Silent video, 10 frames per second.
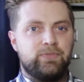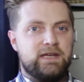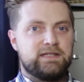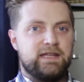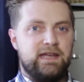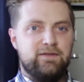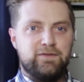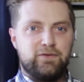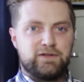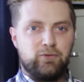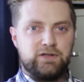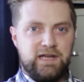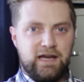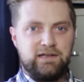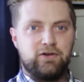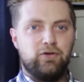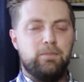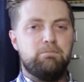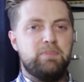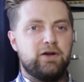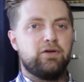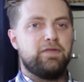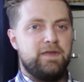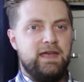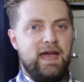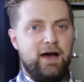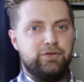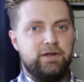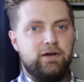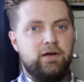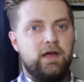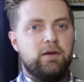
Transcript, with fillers: is like even if there's a more technical, better thing out there,